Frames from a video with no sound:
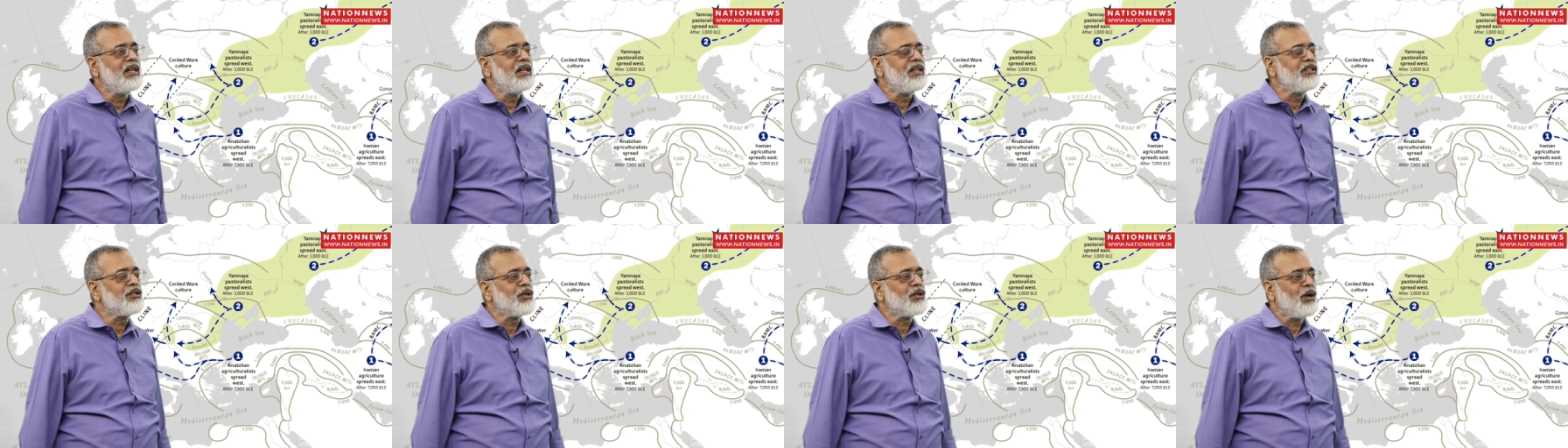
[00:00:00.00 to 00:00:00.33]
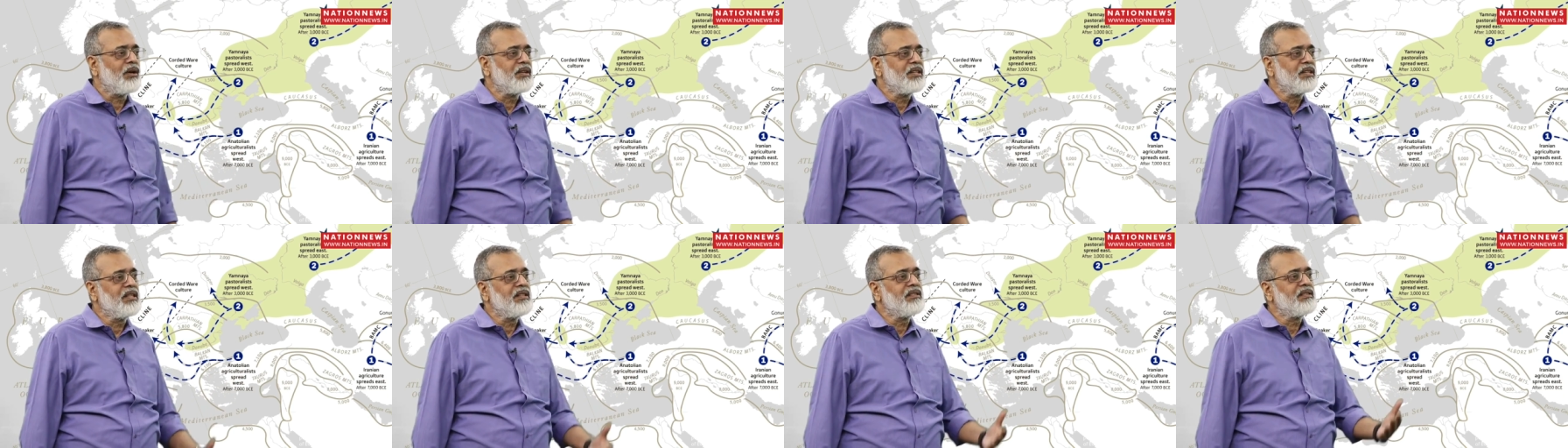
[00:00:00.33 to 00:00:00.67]

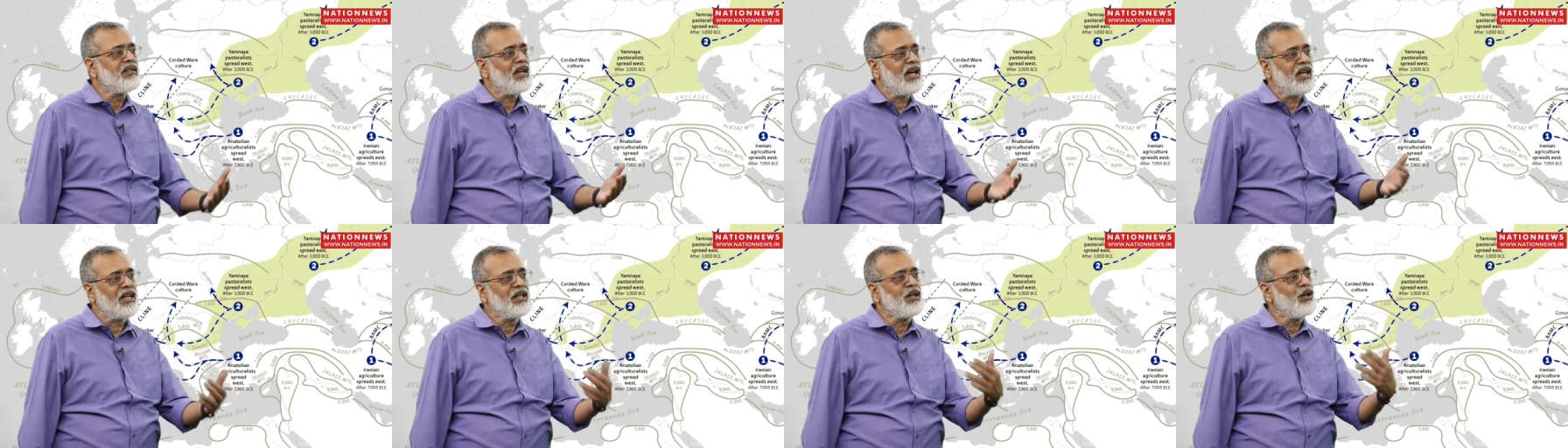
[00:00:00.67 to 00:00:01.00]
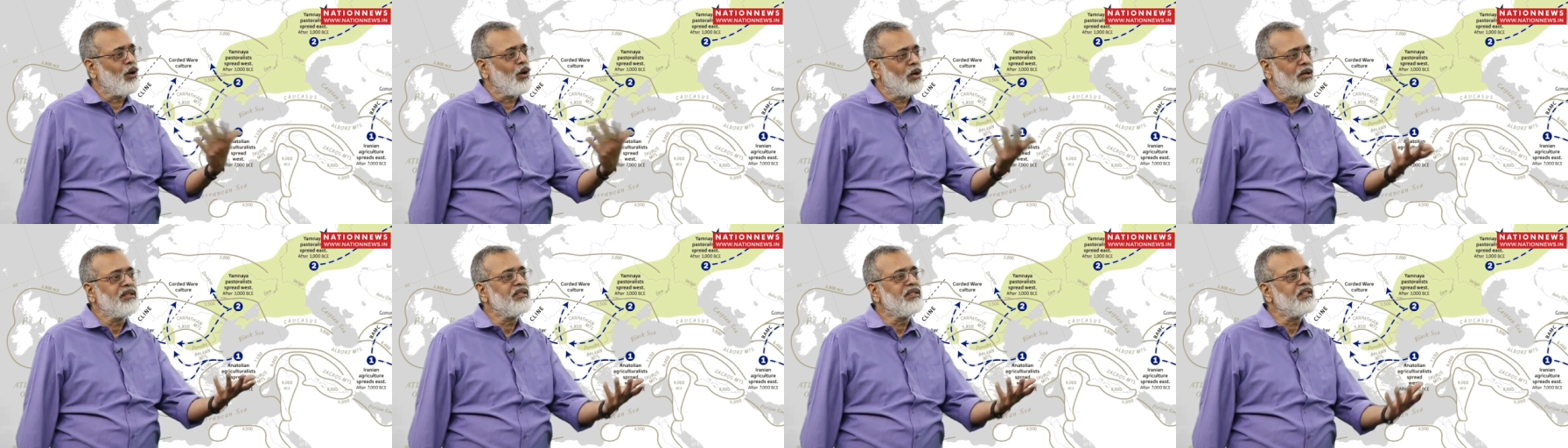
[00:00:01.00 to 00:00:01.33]
historians,
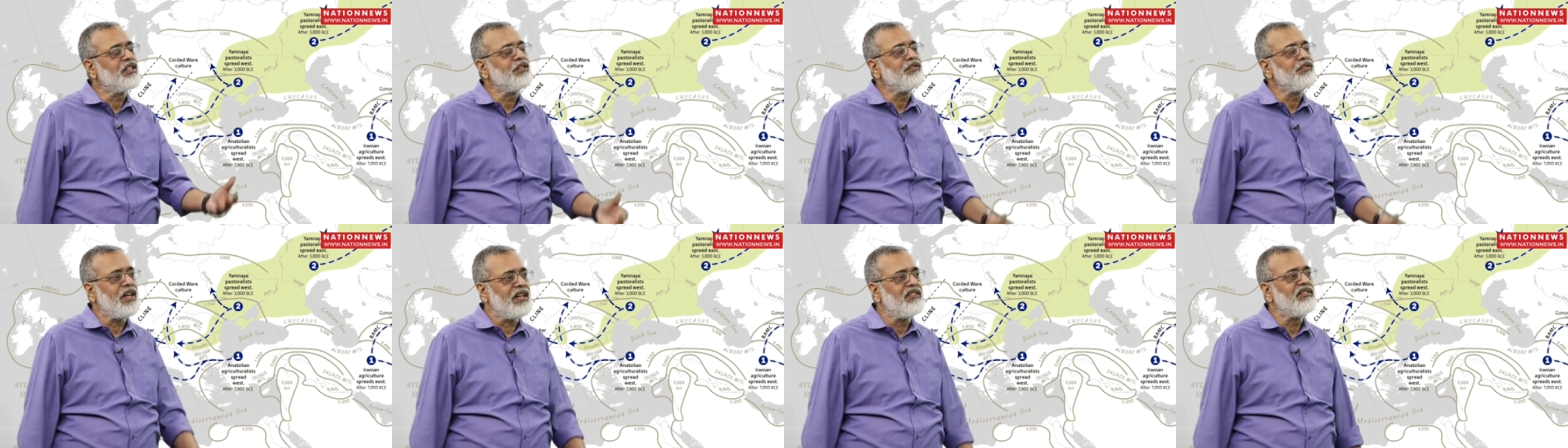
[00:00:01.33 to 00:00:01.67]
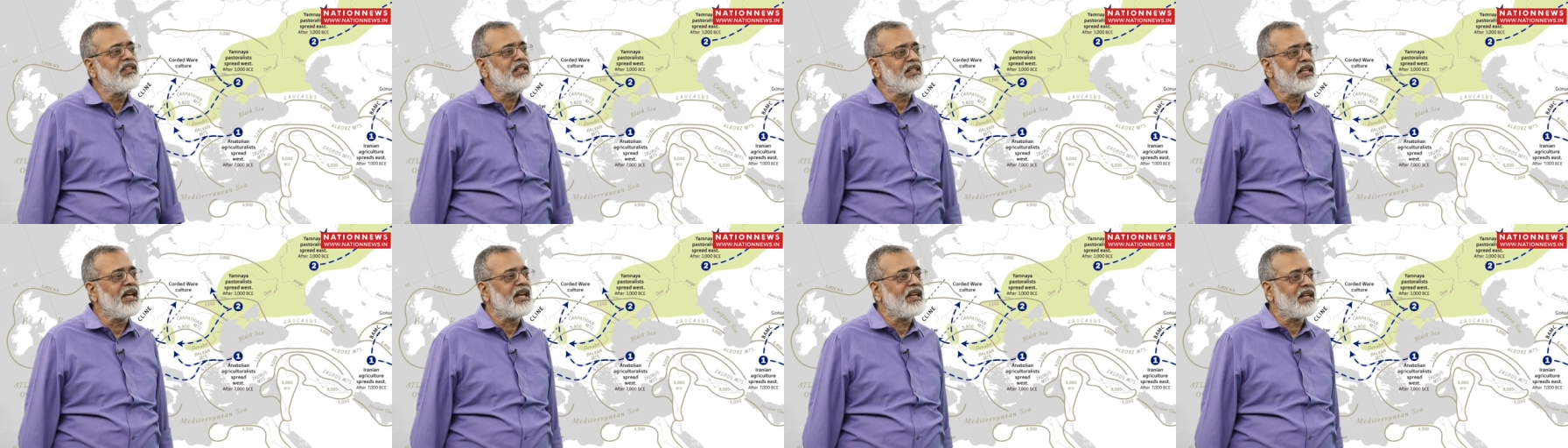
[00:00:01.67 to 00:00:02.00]
archaeologists
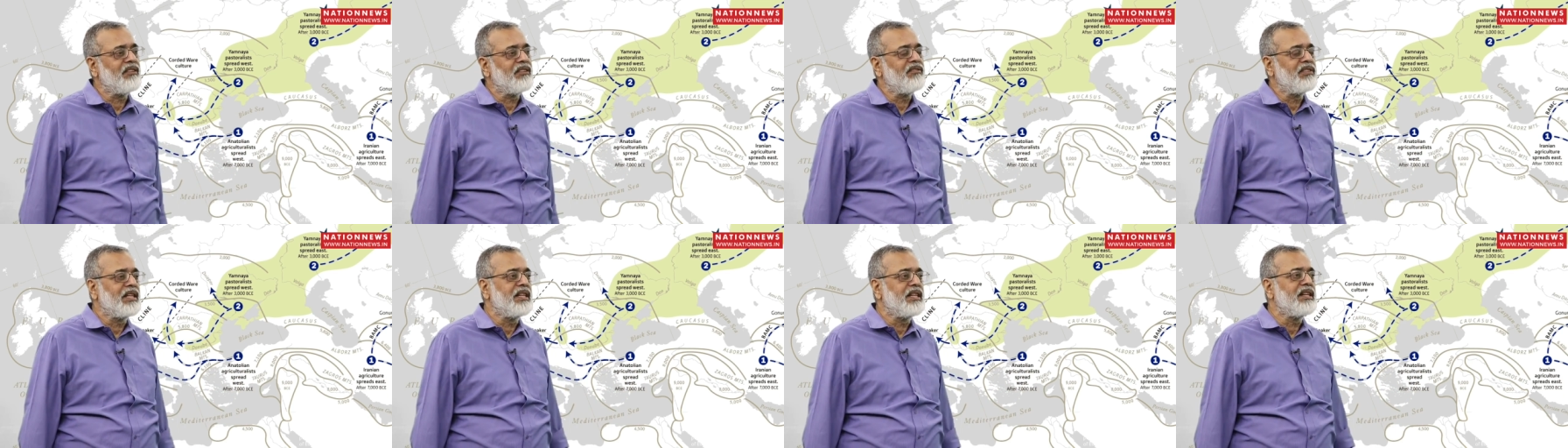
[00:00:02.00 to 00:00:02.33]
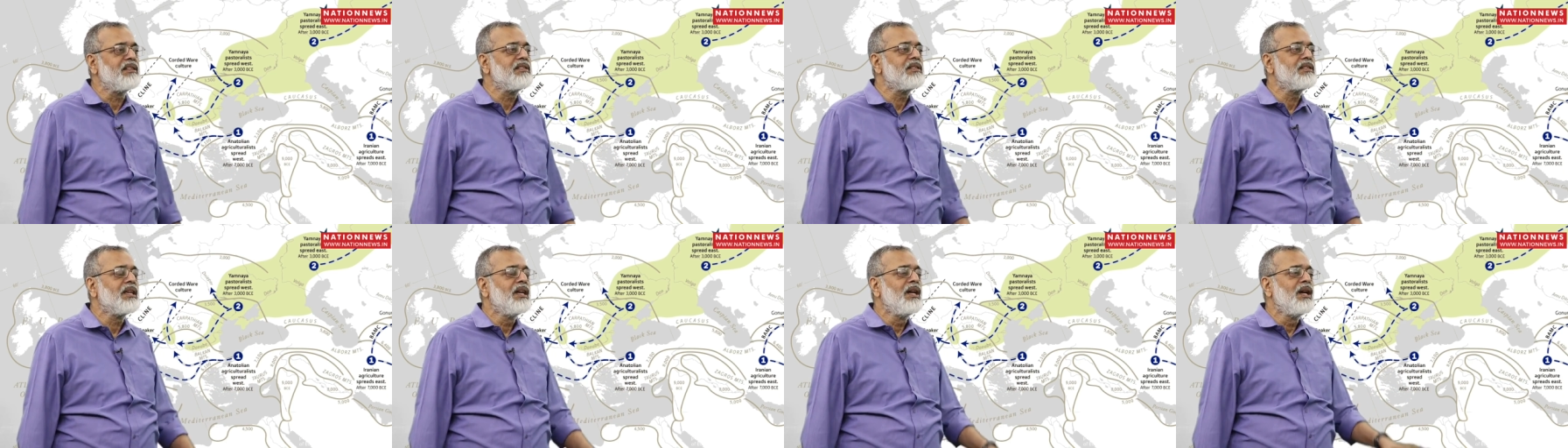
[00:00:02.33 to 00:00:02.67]
favored that
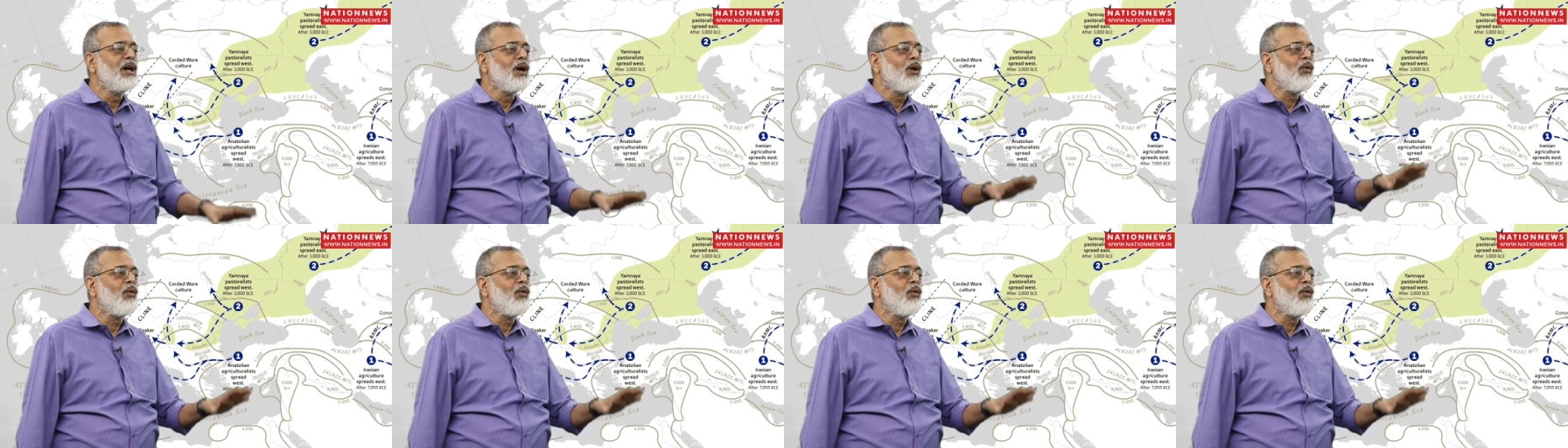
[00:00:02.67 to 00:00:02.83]
evidence,